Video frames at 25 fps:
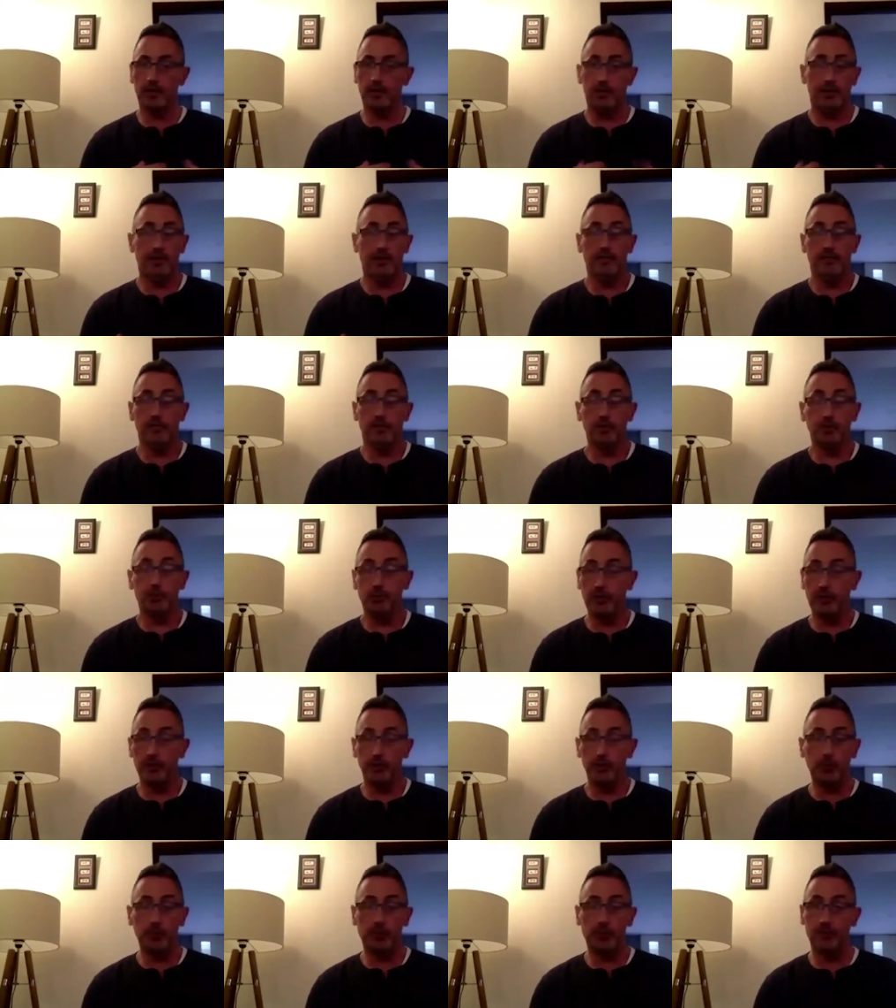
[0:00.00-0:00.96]
it could be
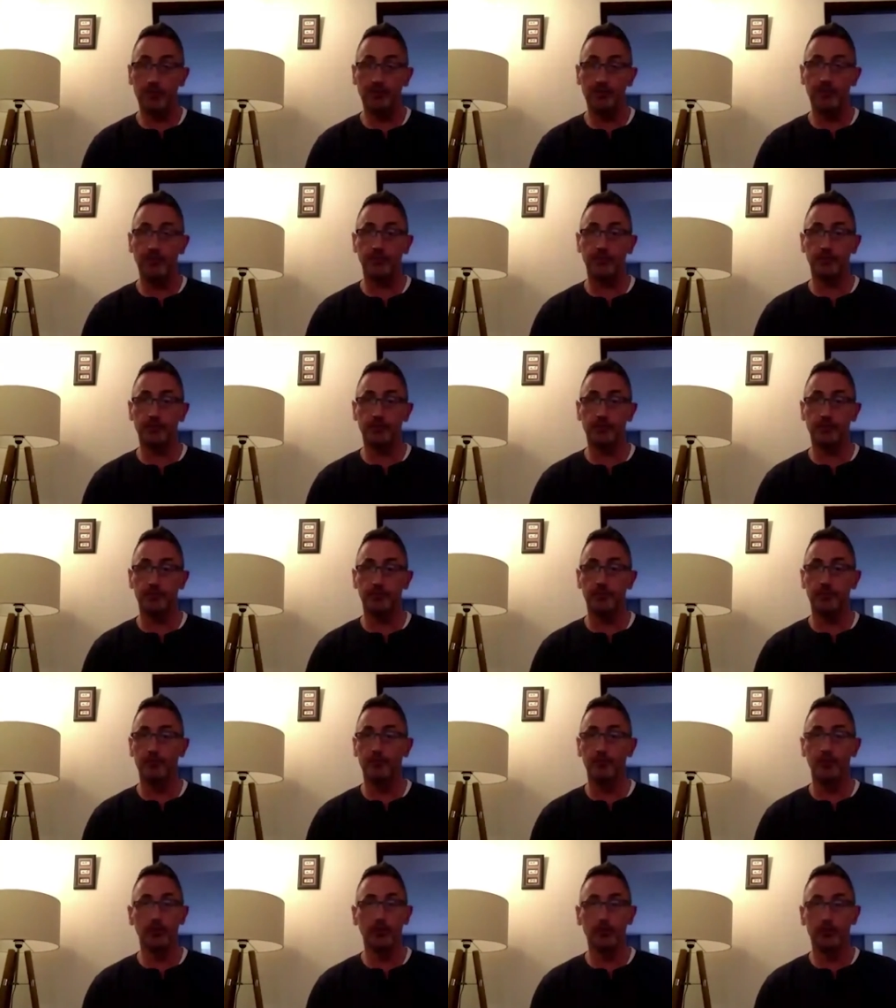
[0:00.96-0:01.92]
that people eventually
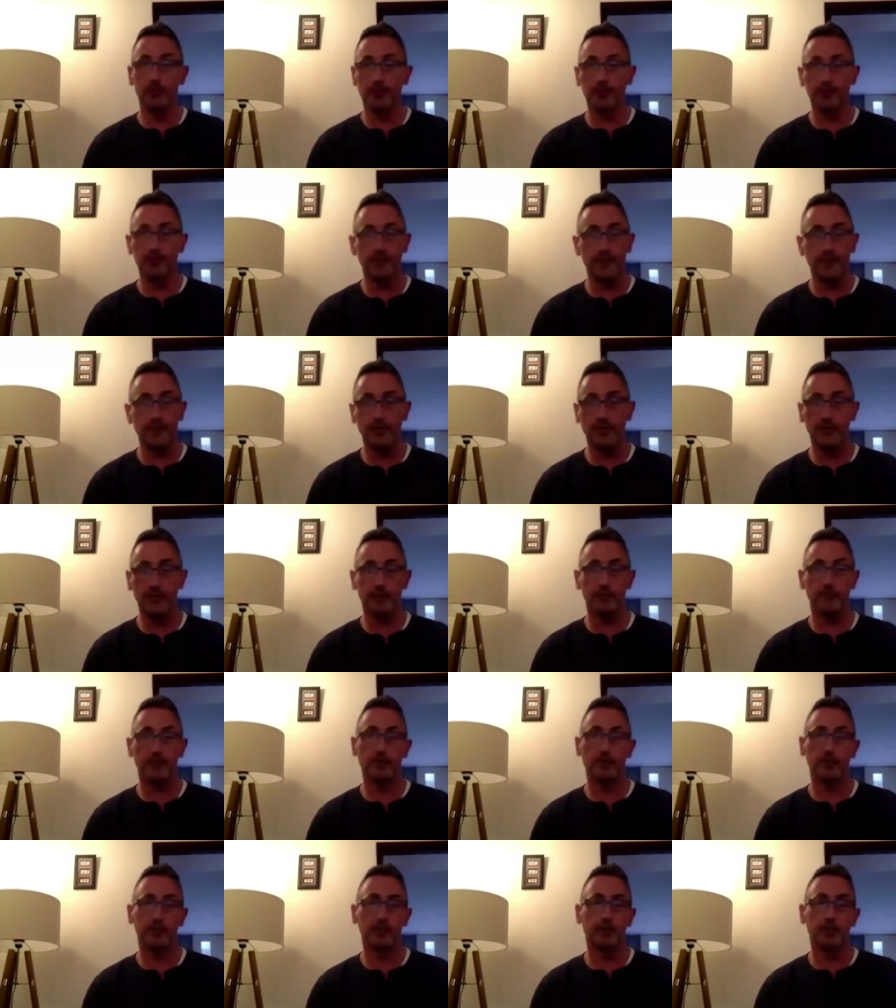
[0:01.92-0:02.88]
vote with their feet and they
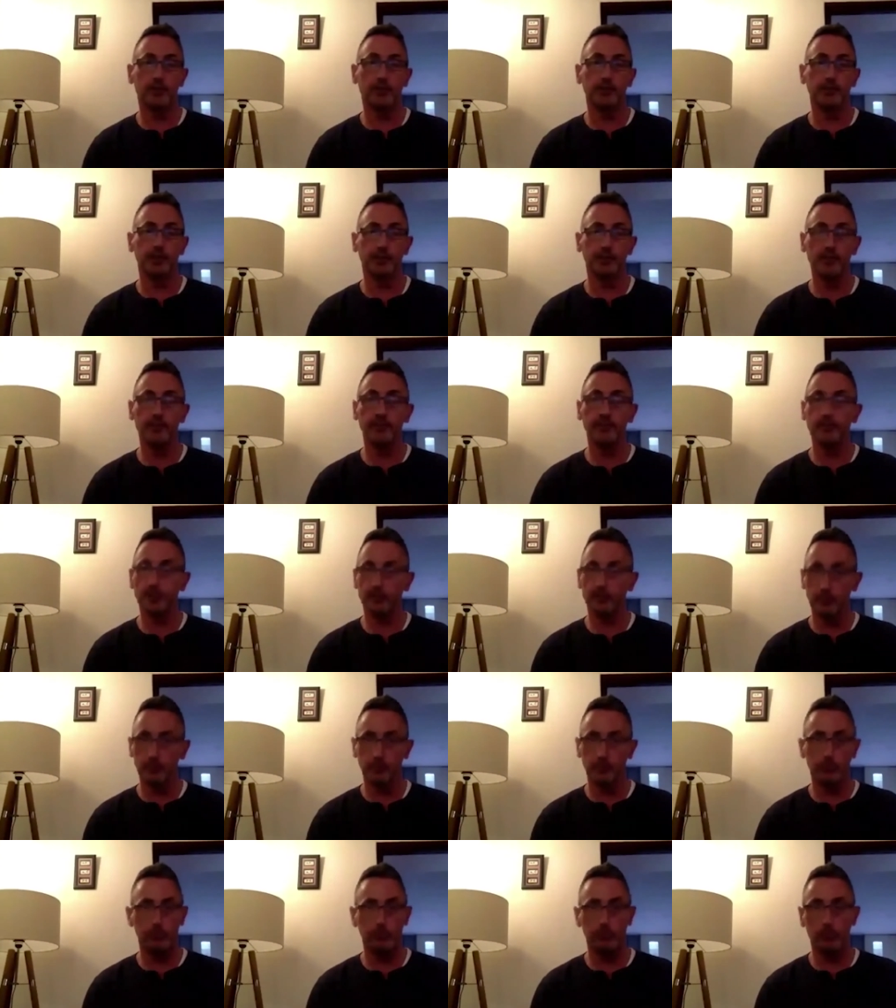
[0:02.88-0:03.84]
say, look, that you know, this
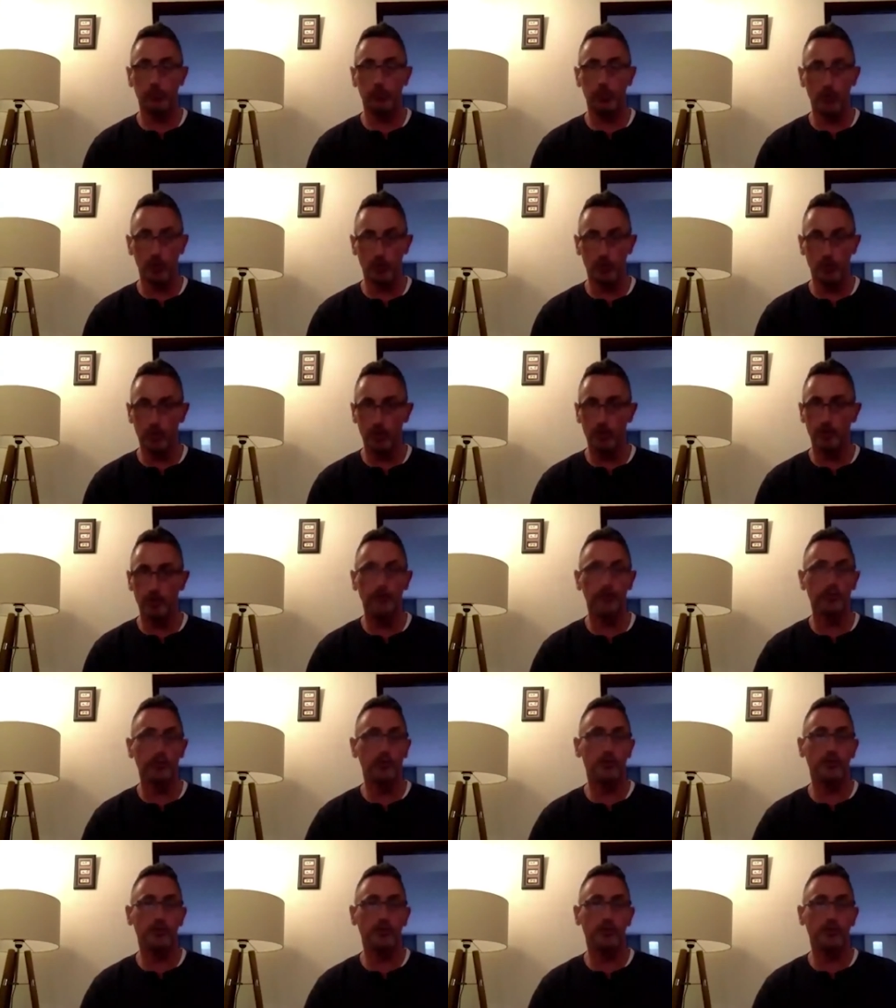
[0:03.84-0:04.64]
isn't what I want to do.